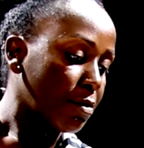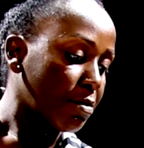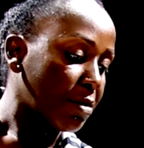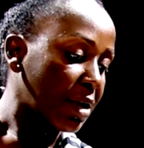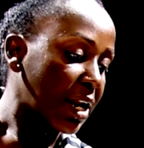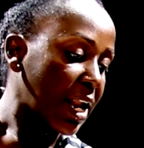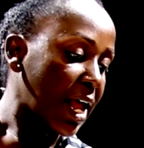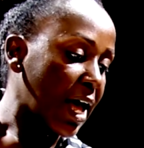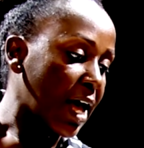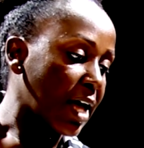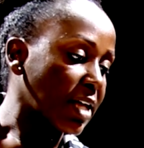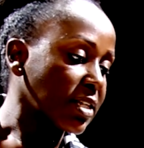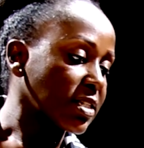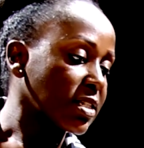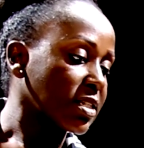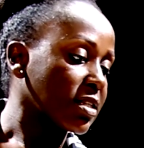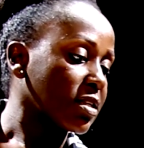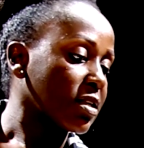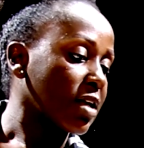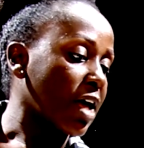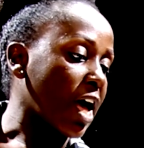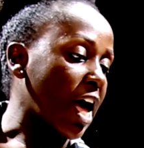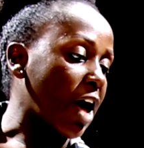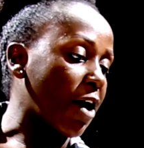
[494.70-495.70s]
plus
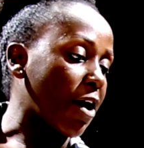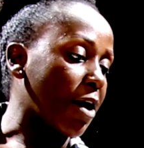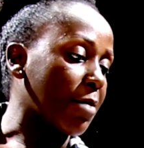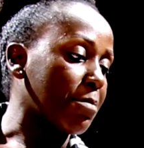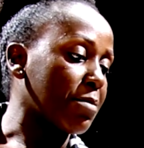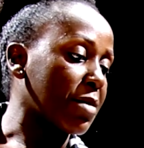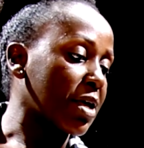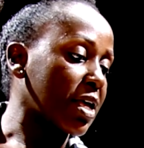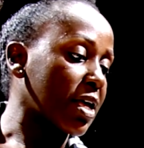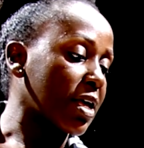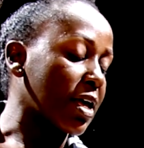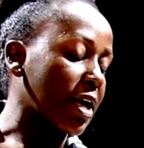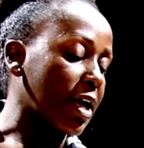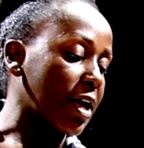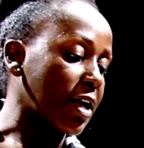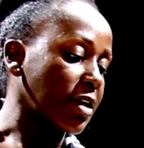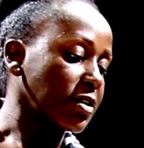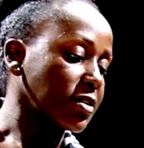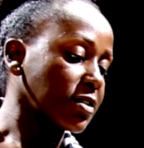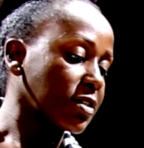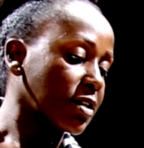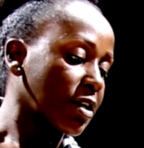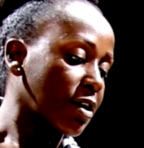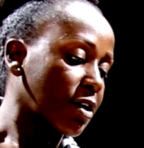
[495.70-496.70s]
our B
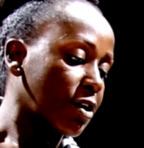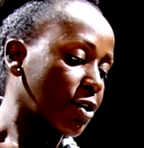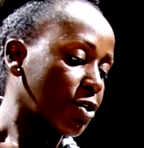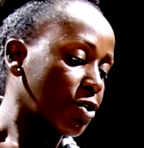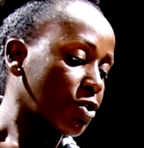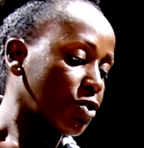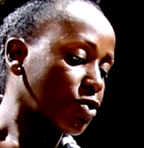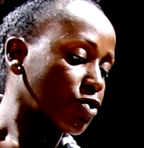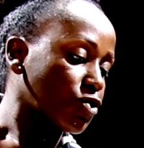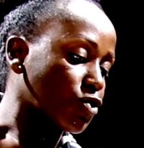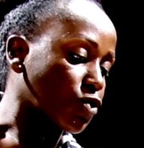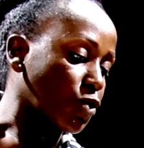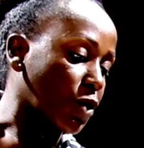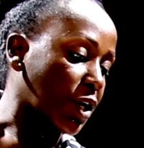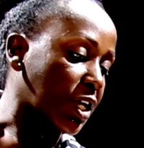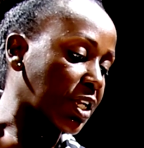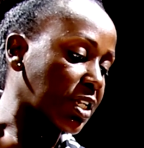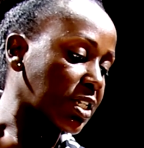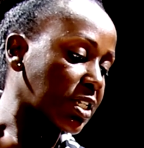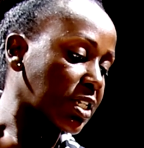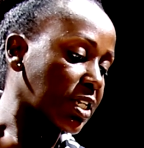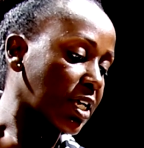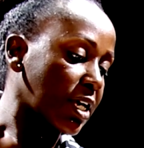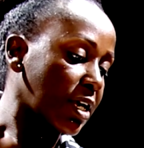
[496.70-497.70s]
is
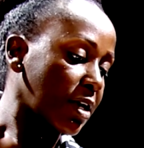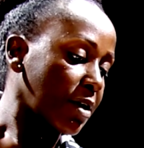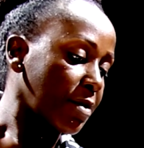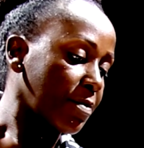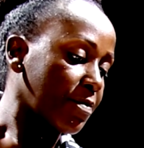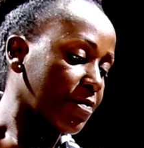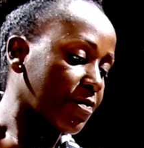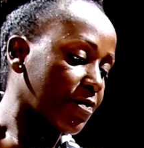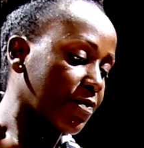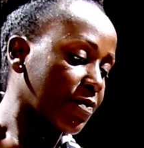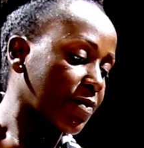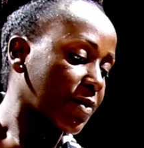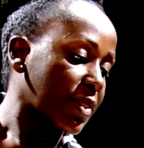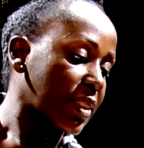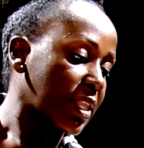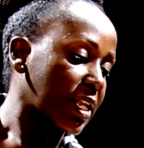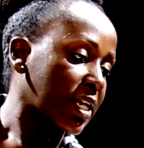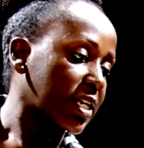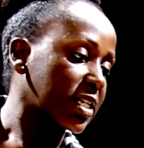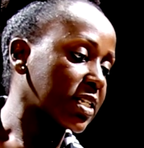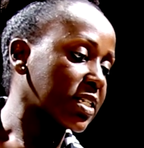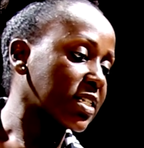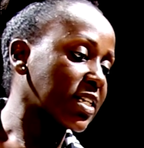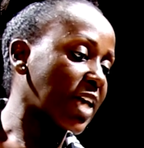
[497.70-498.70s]
20
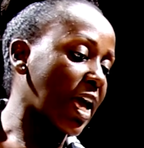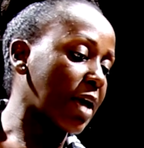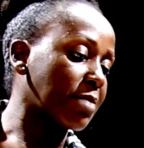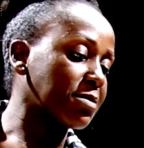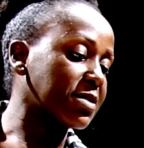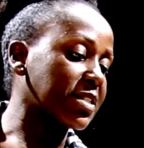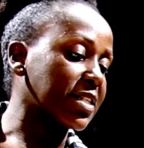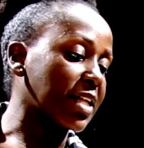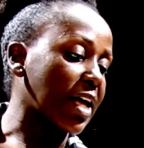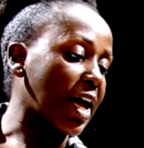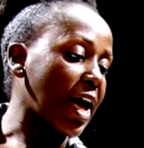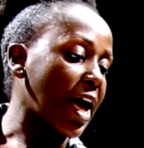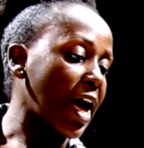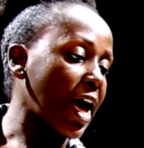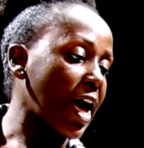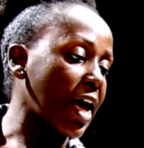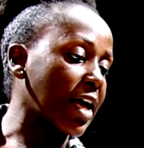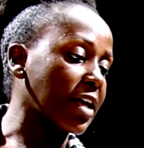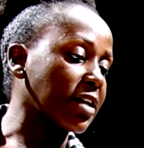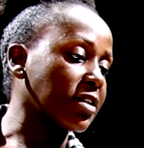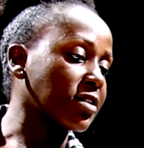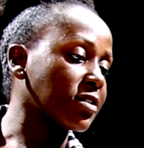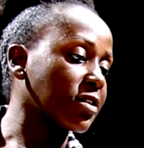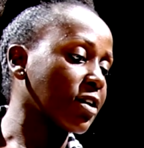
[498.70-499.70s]
times the
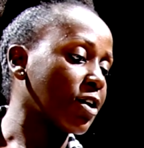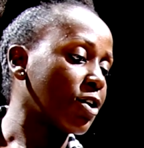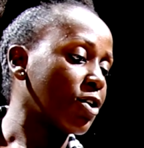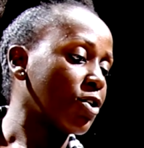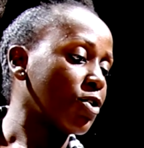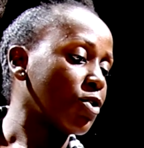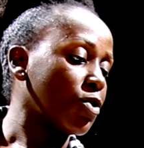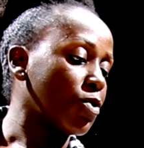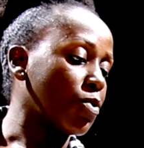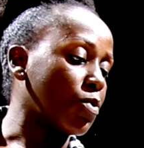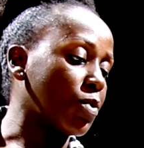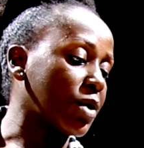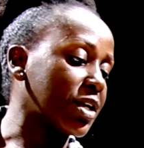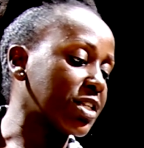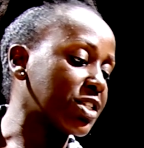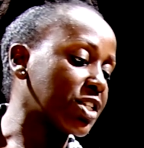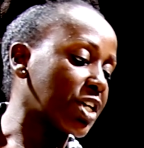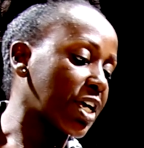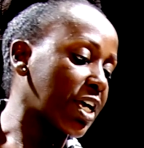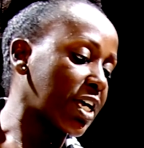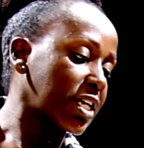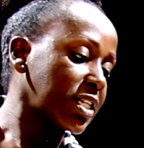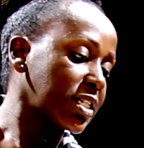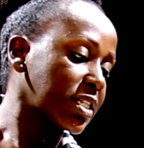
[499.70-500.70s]
height, which
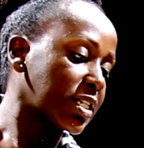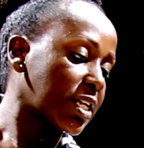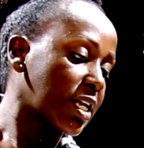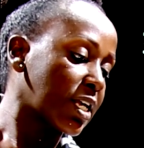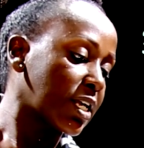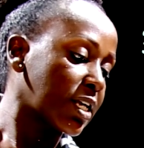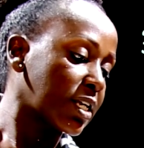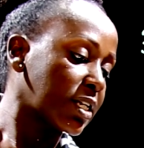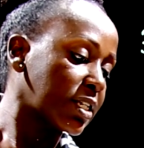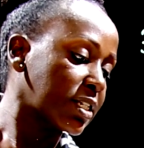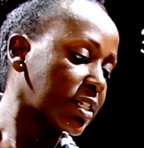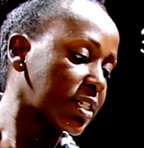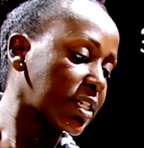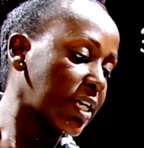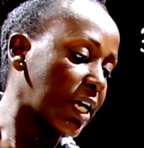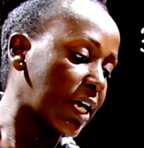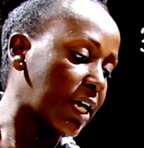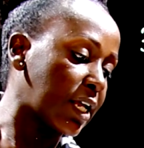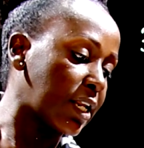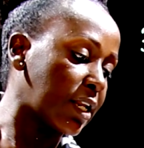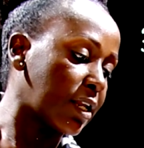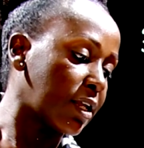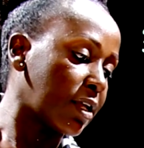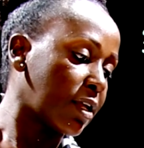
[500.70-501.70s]
is
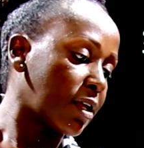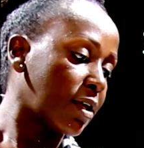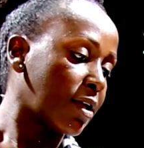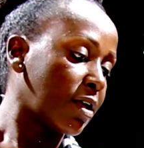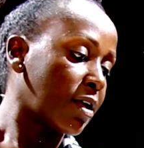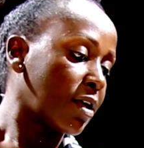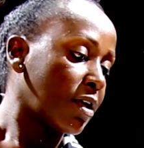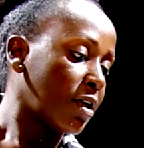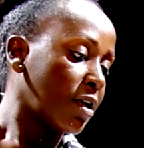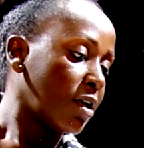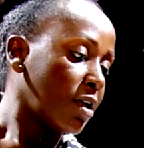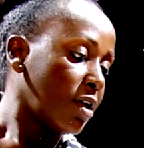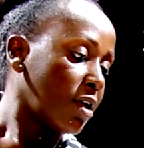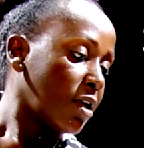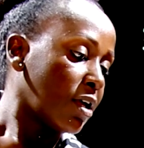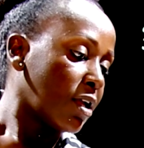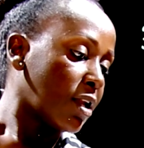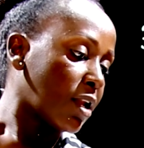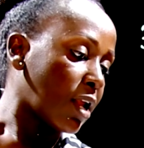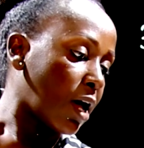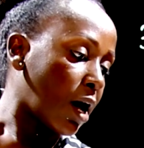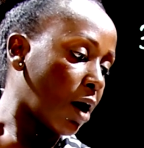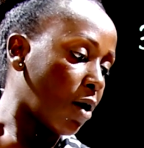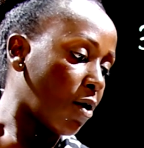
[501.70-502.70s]
10.
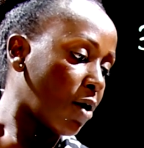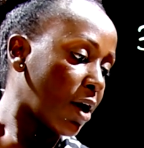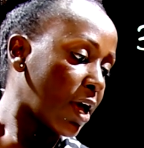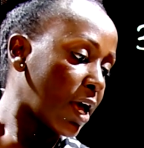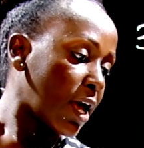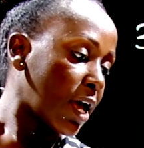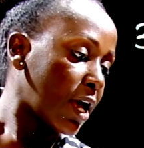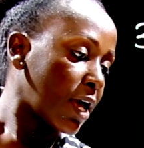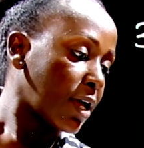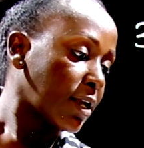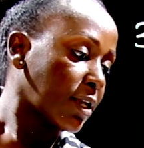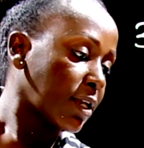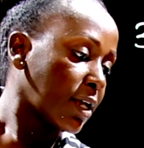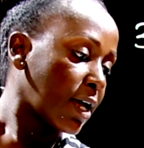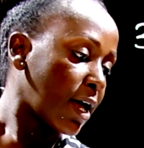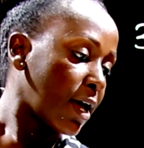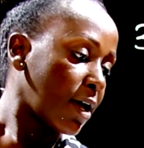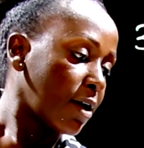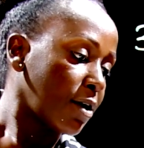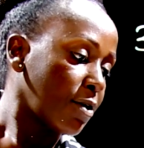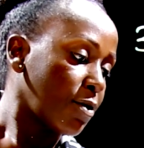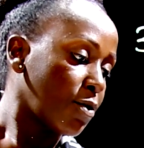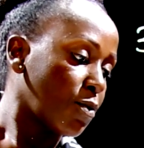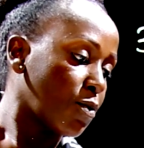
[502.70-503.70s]
Now
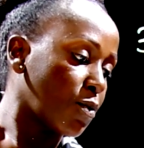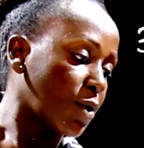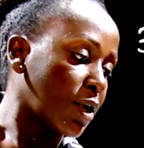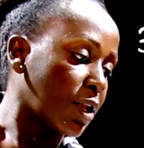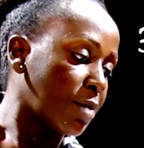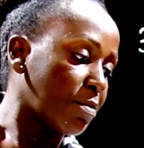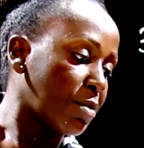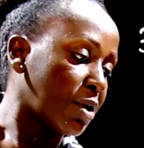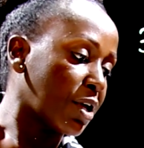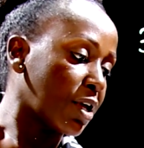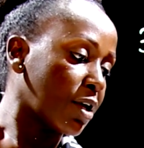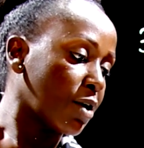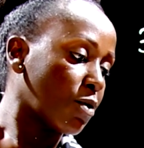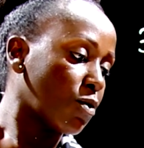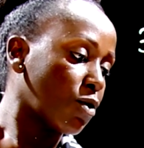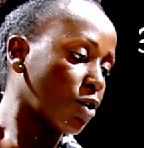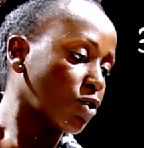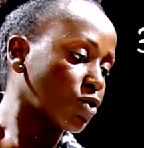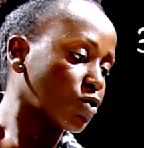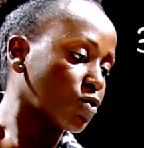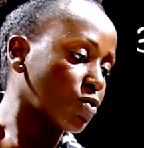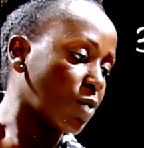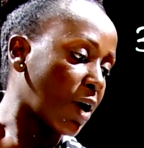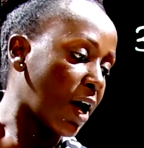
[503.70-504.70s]
area will be
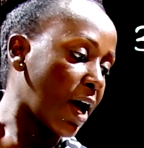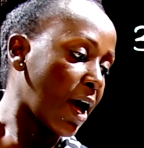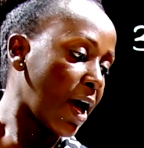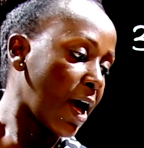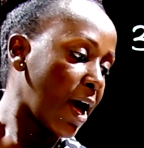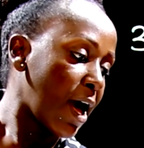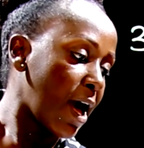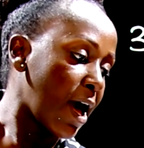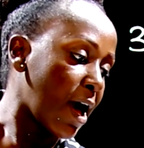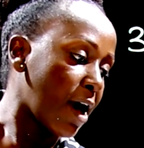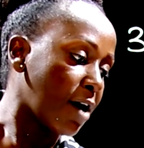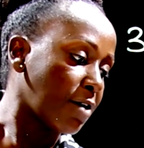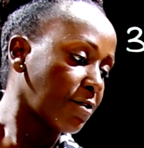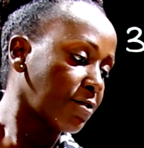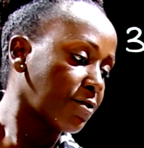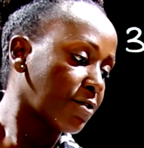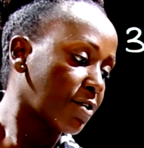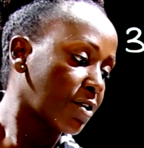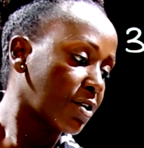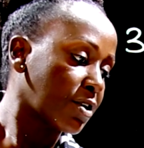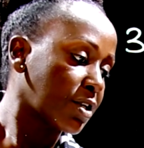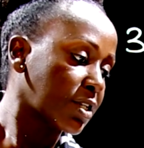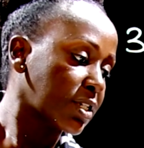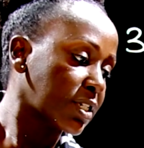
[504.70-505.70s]
equal to a half
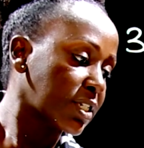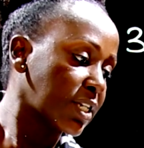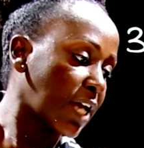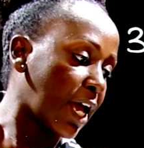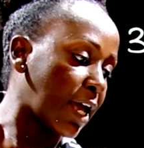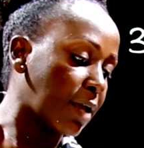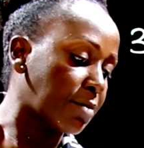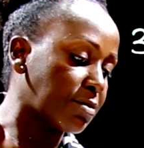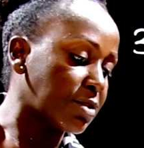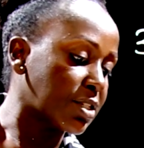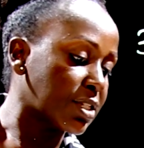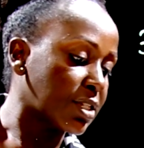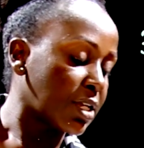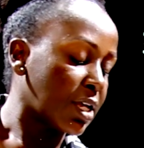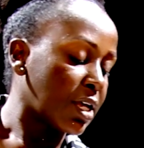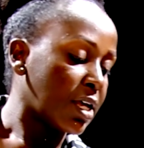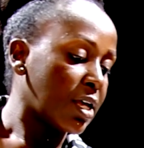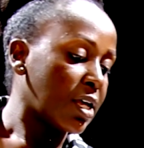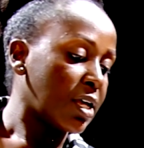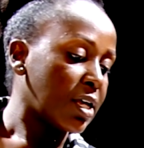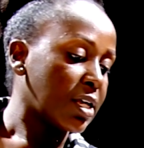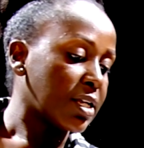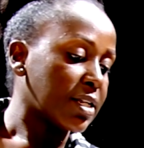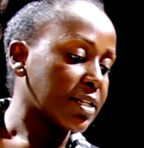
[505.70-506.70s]
times
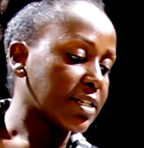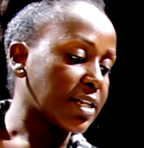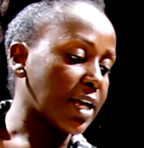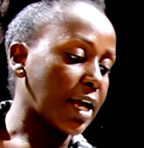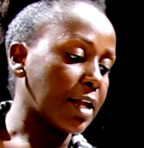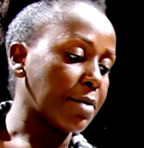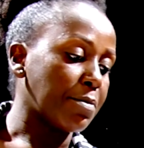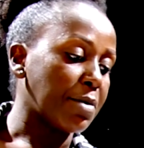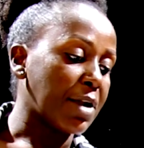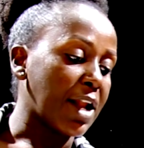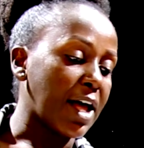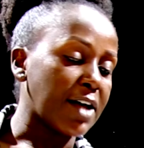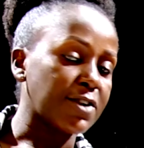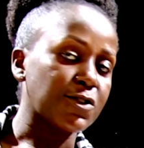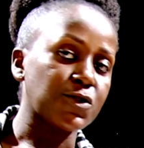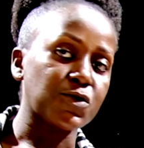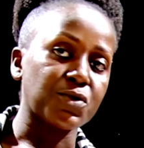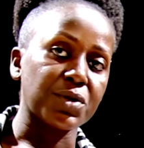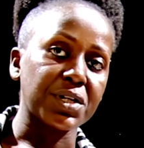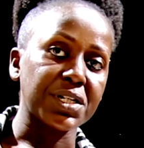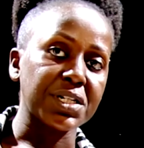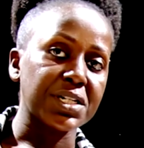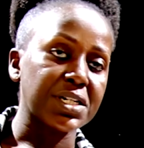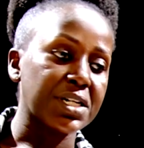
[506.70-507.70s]
10 plus
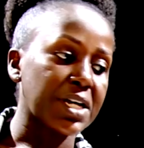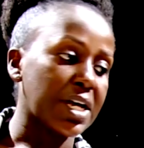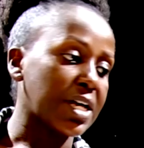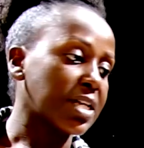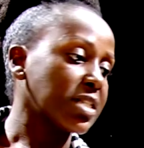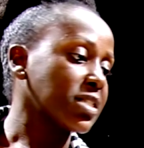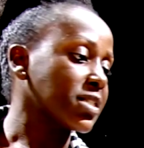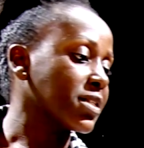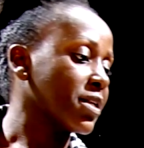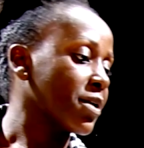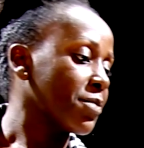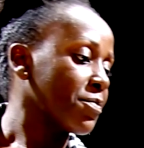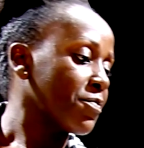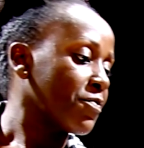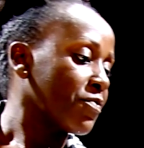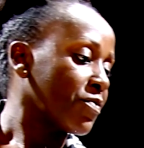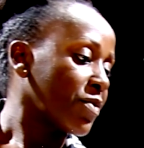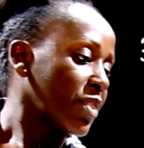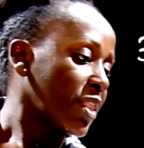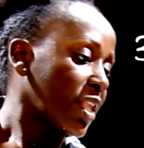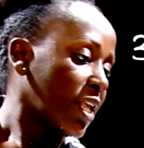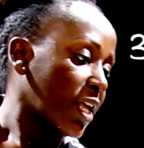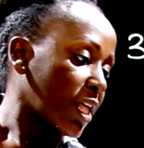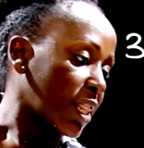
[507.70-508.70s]
20 is
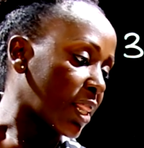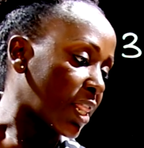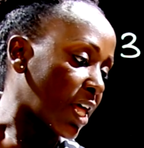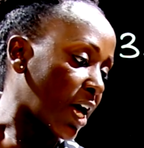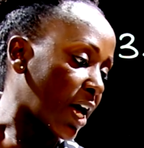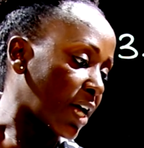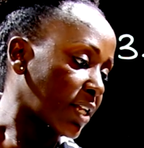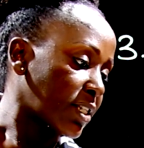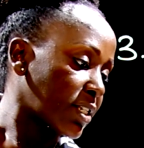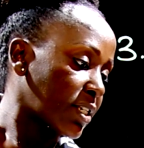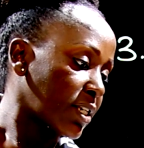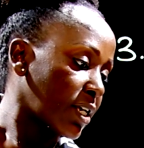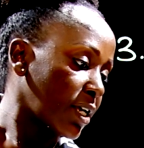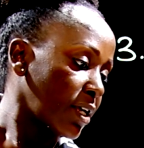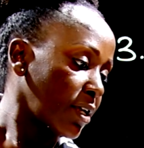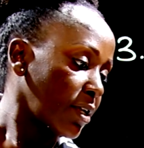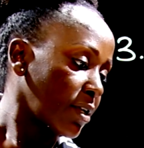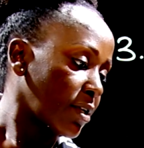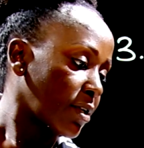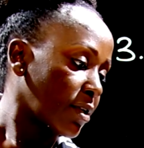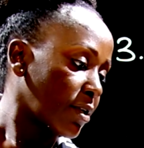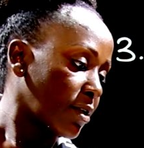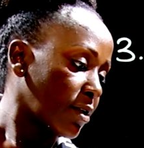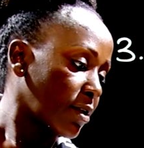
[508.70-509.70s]

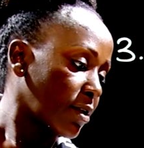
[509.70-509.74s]
30